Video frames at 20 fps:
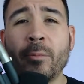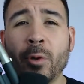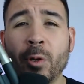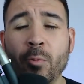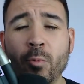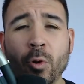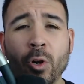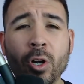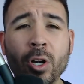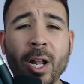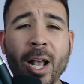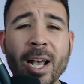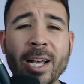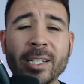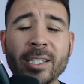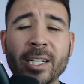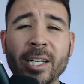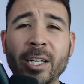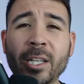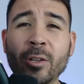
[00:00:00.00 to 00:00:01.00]
We weren't
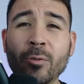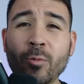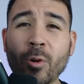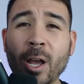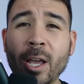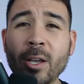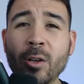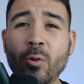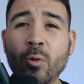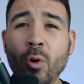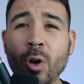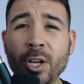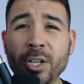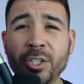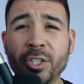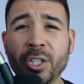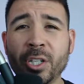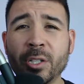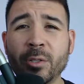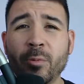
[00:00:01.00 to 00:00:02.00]
asking the right
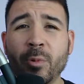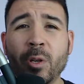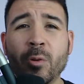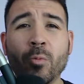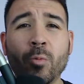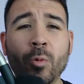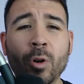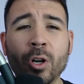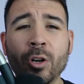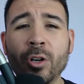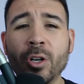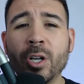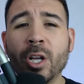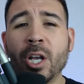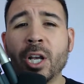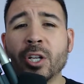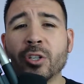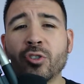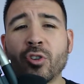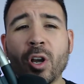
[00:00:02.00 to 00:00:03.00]
questions. We weren't
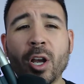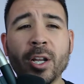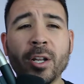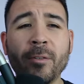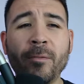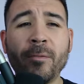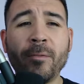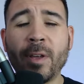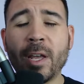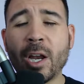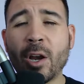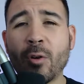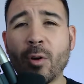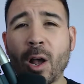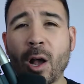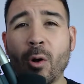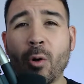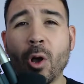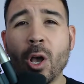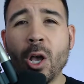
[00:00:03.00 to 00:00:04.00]
trying to figure
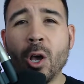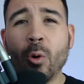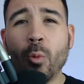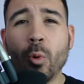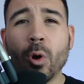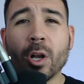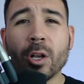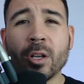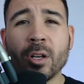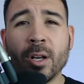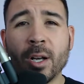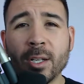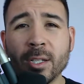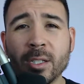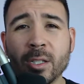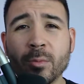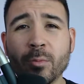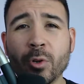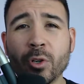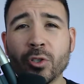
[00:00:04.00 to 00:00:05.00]
out what
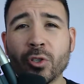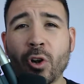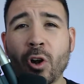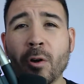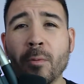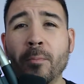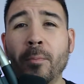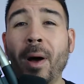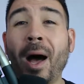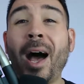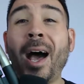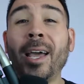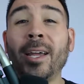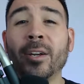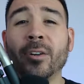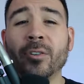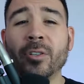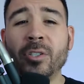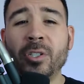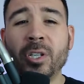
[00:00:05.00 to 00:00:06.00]
customers are
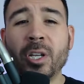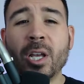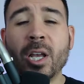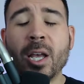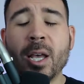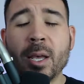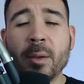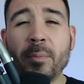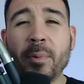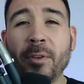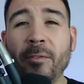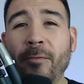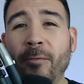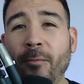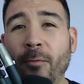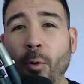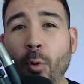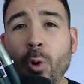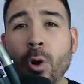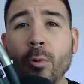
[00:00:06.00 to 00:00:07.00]
buyers
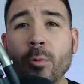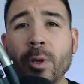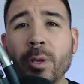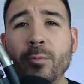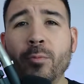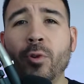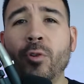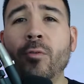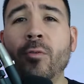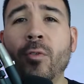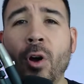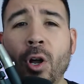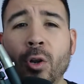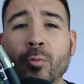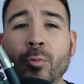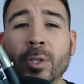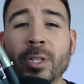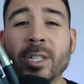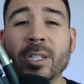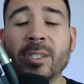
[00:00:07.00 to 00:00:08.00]
before we move
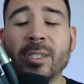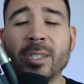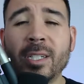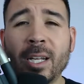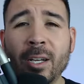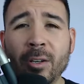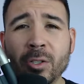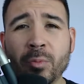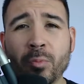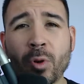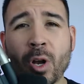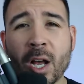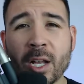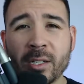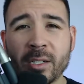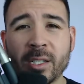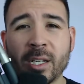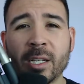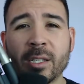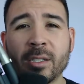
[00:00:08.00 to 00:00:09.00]
on with the sales
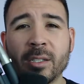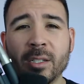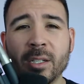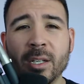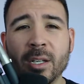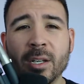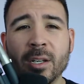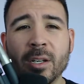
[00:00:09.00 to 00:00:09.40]
process.